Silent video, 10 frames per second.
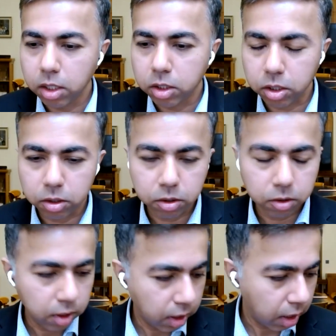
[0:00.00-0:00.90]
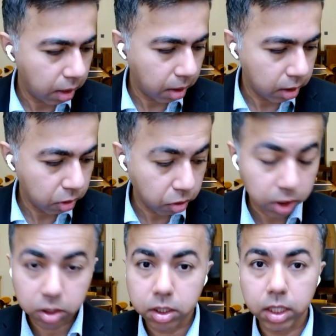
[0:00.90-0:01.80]
So I just
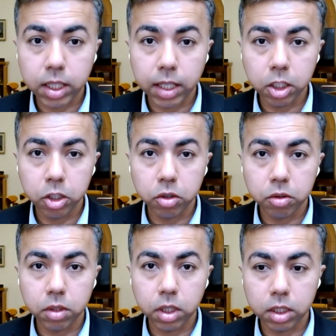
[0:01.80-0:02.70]
wanted to say thank you.